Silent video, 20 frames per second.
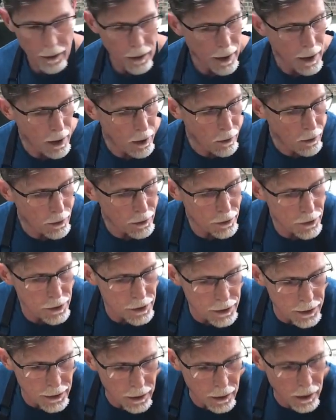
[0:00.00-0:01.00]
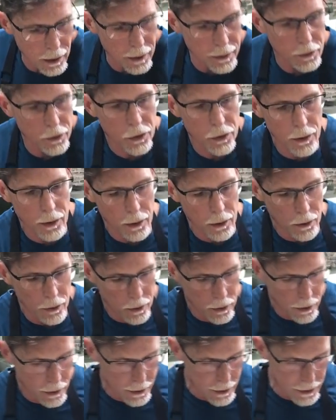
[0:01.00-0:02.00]
Our
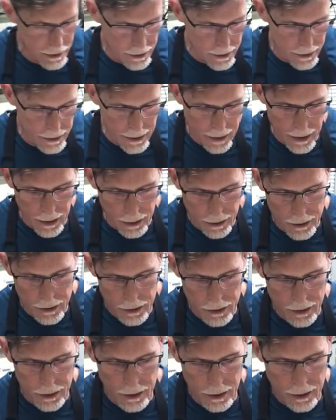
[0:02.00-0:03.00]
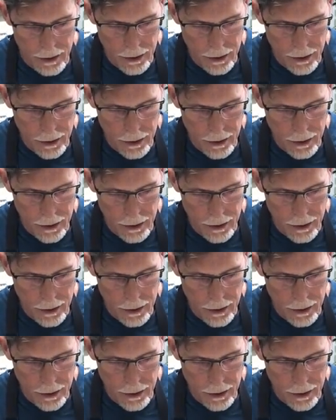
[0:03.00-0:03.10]
cilantro is next.